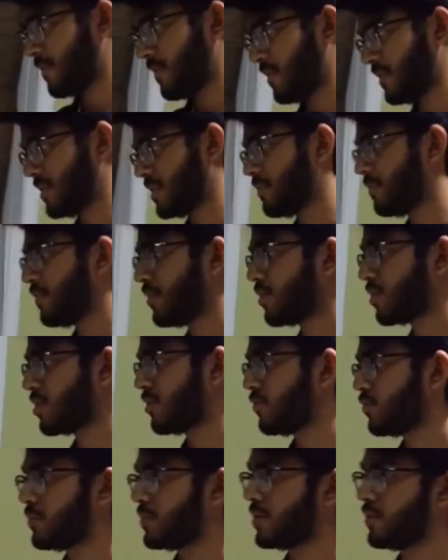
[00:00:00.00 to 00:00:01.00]
Its empirical
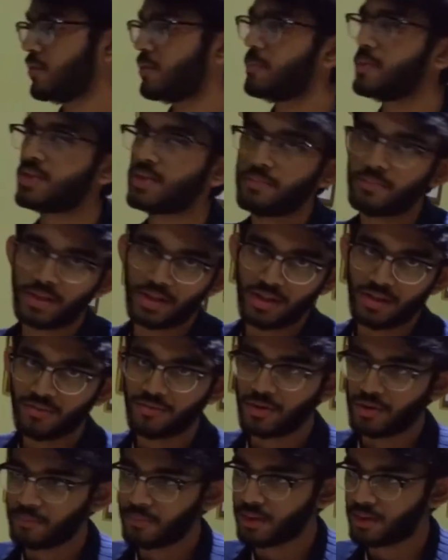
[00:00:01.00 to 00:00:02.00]
formula would be something
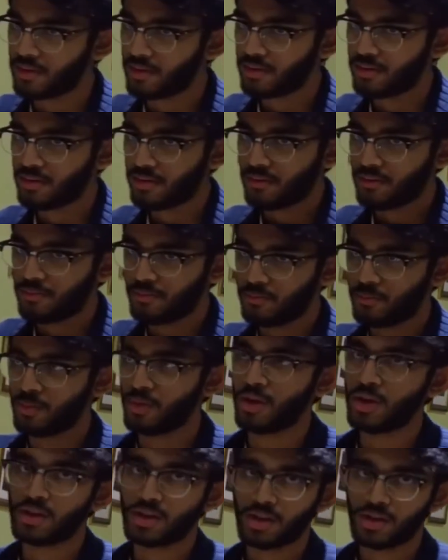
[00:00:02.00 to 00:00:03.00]
different, but we're
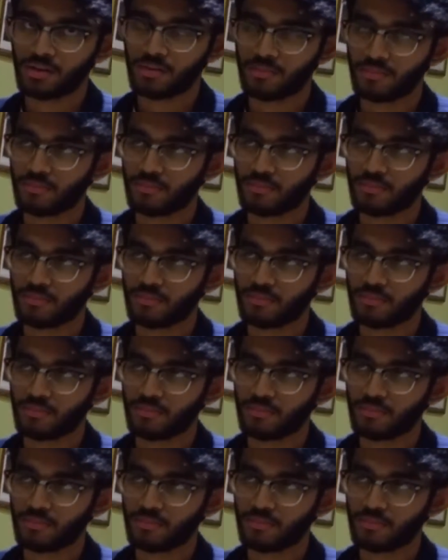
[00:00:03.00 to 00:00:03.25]
not